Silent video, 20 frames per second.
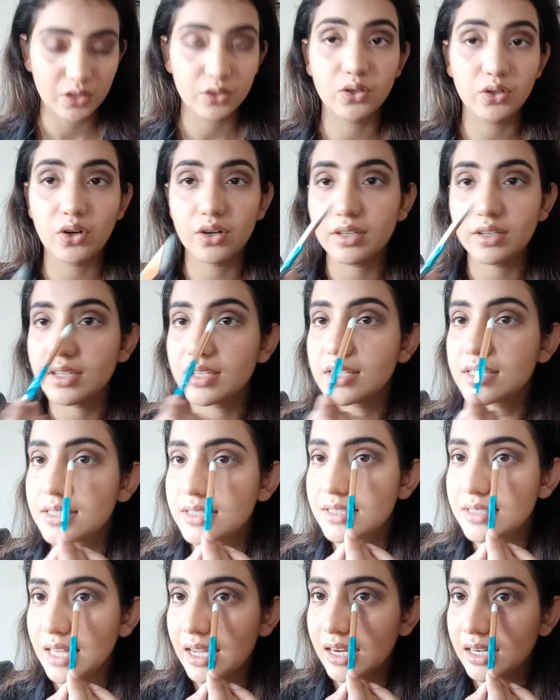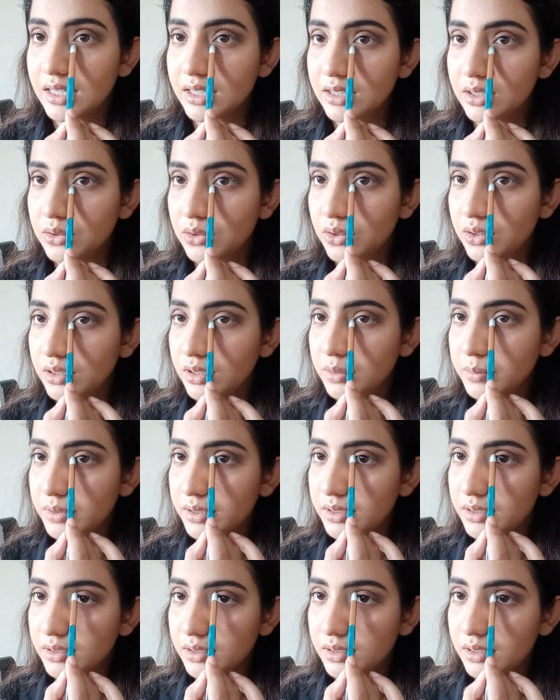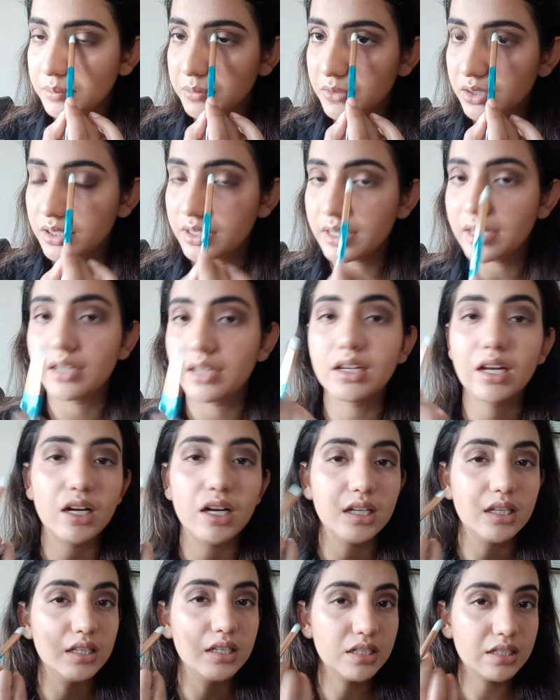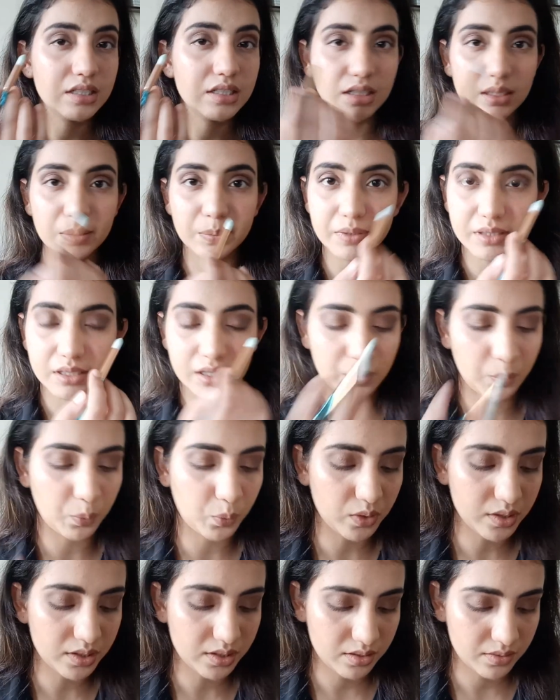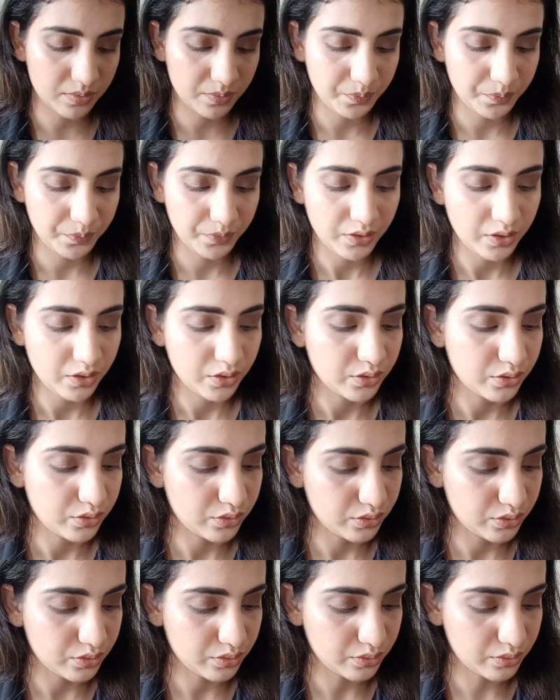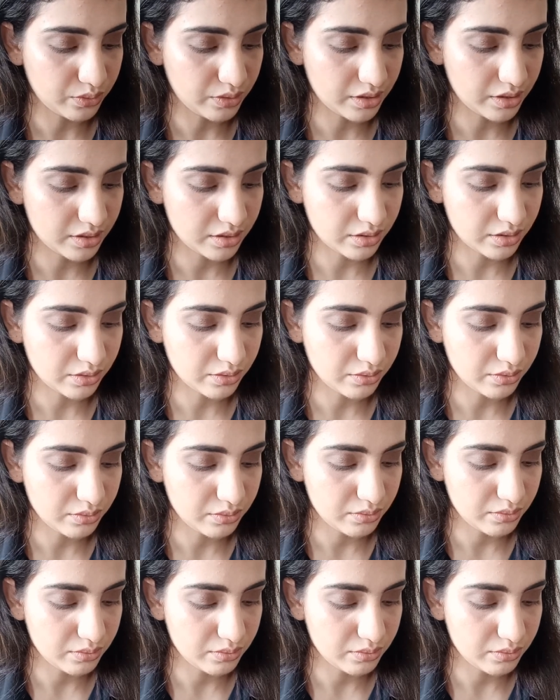not exactly the corner, but I'm gonna take it a little bit upwards. So let's go.